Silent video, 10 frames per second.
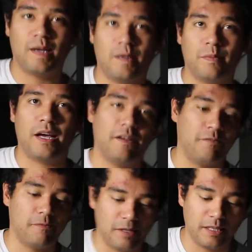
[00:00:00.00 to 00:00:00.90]
Um,
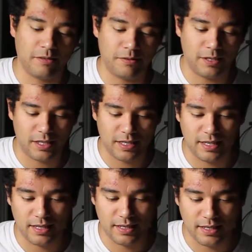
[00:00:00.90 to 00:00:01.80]
I really, really
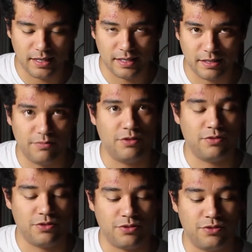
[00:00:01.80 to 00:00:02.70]
needed some
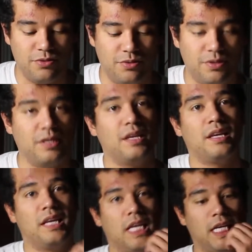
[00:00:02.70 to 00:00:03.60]
new shoes.
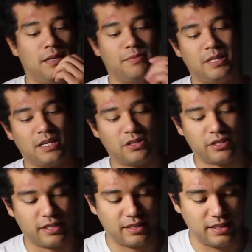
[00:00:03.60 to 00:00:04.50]
Uh, take a
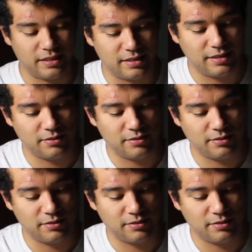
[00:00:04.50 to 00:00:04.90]
look at these.